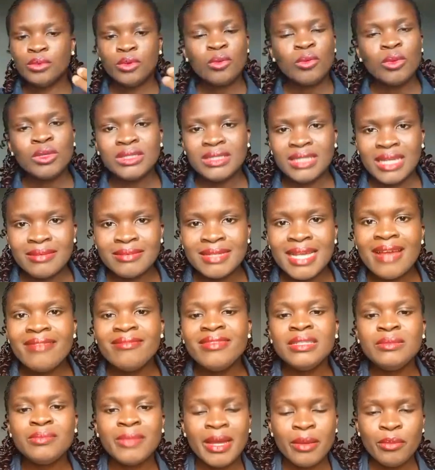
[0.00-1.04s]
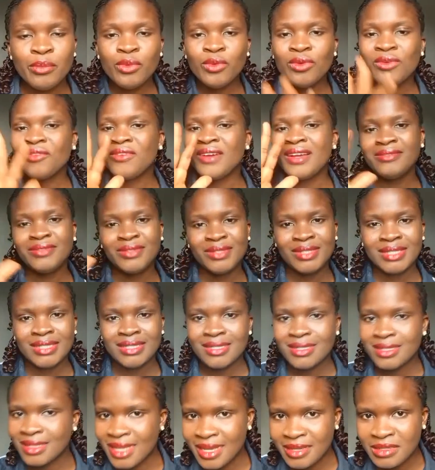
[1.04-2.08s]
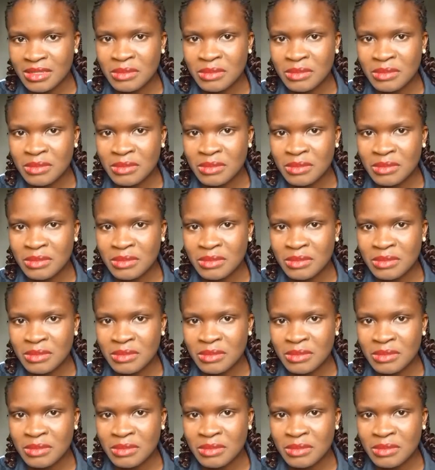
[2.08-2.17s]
most times I read my book 5 to 6 times